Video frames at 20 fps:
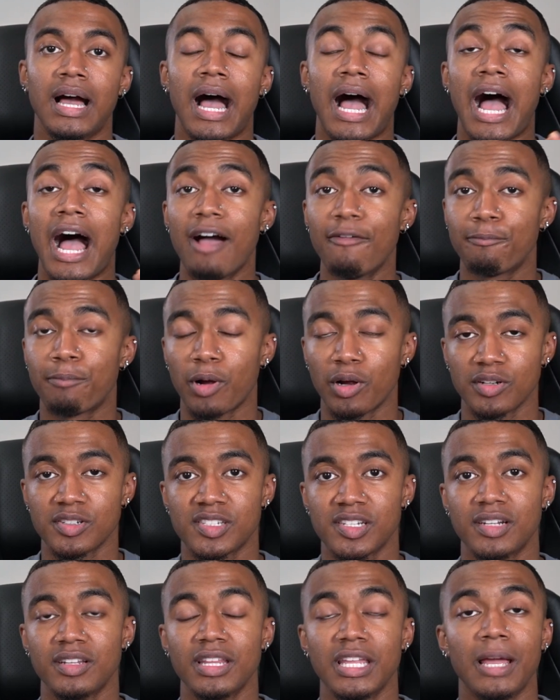I've
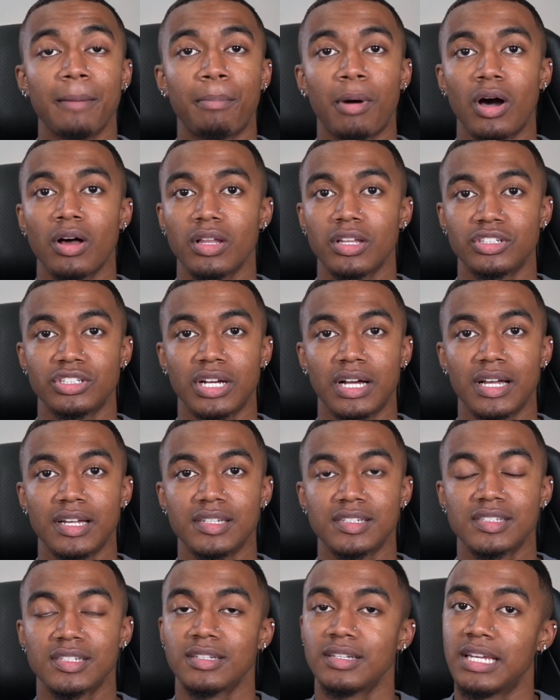personally
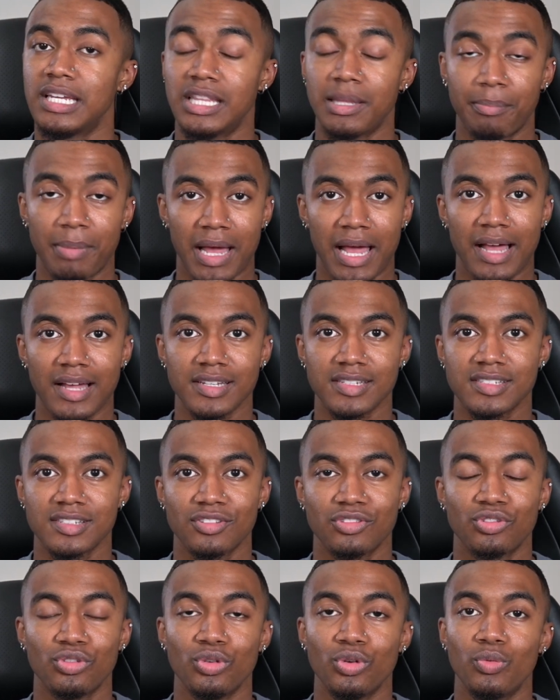apologized in the
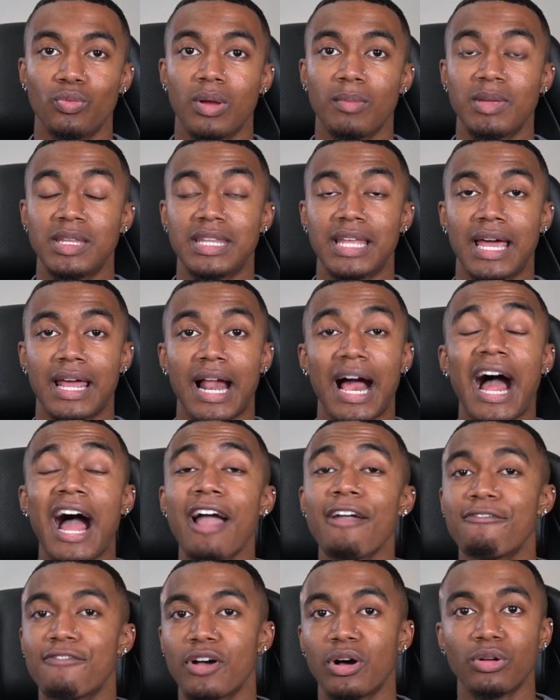past to women that
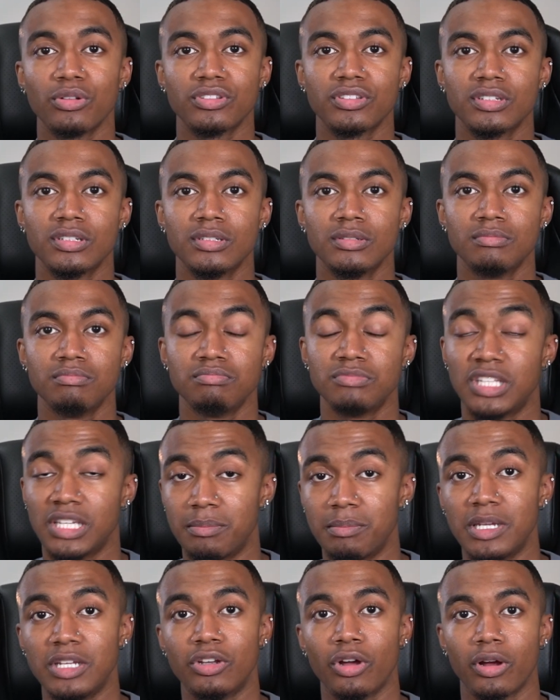I felt did
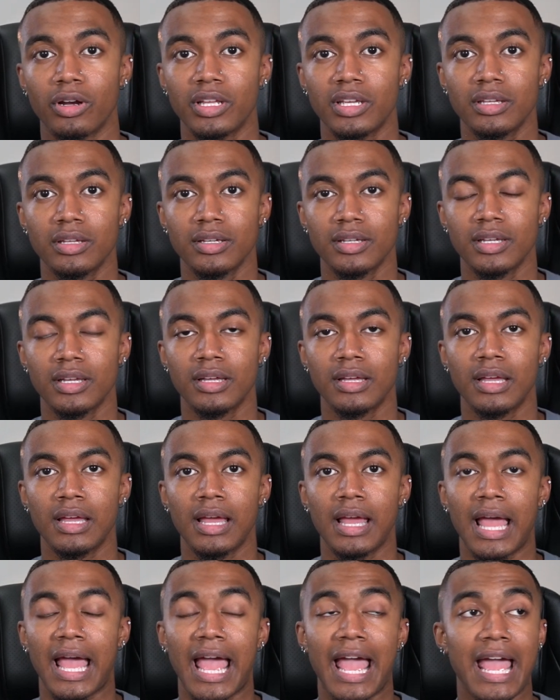me dirty,
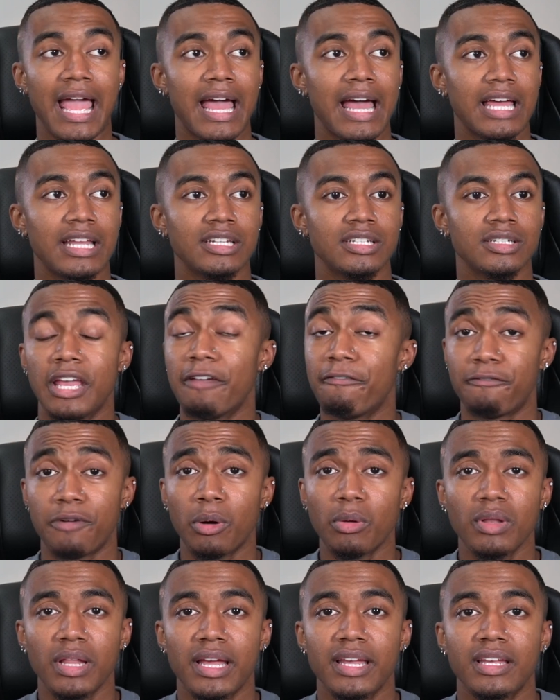and it
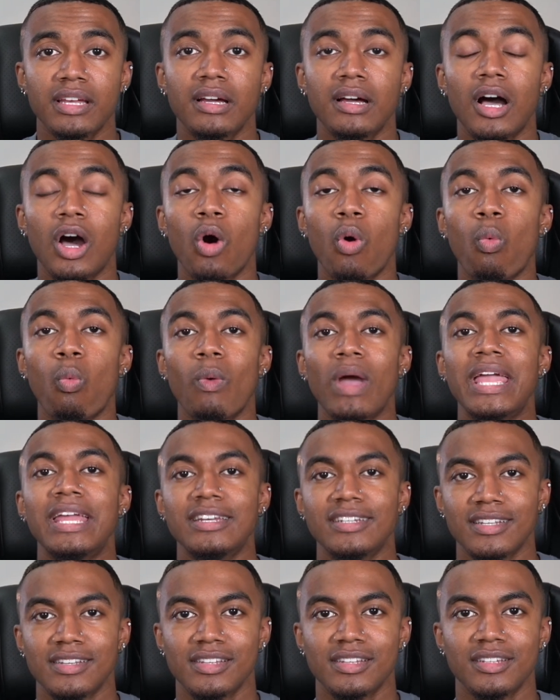felt like a
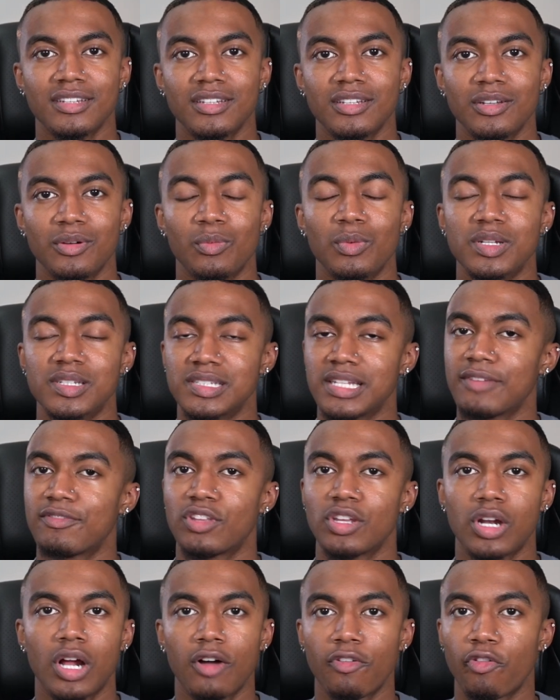weight was
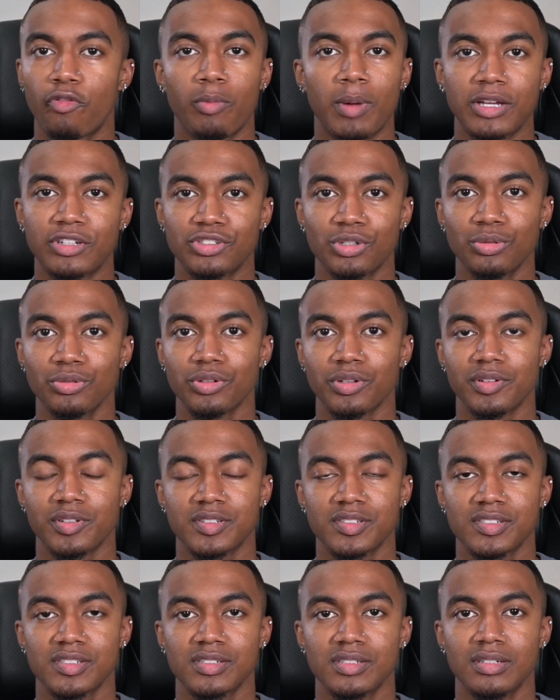lifted off of my
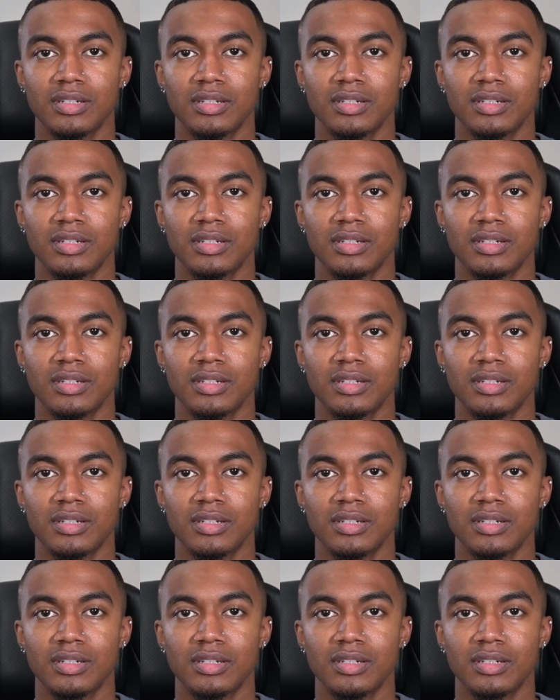shoulders.